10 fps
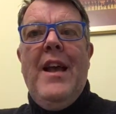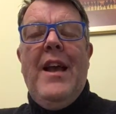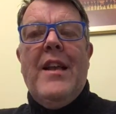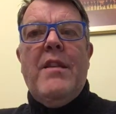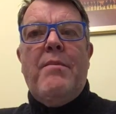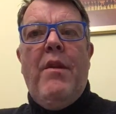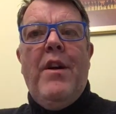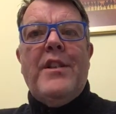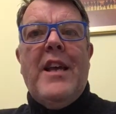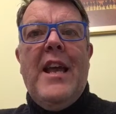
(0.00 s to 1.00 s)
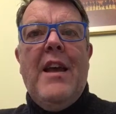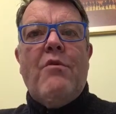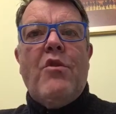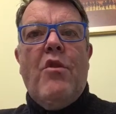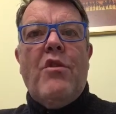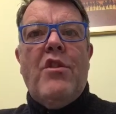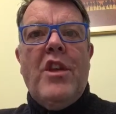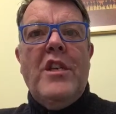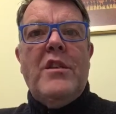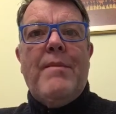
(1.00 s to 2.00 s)
and apply to how God
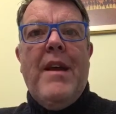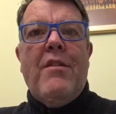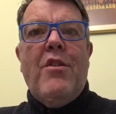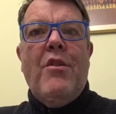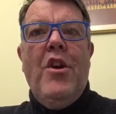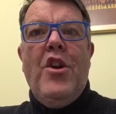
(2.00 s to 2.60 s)
thinks about you.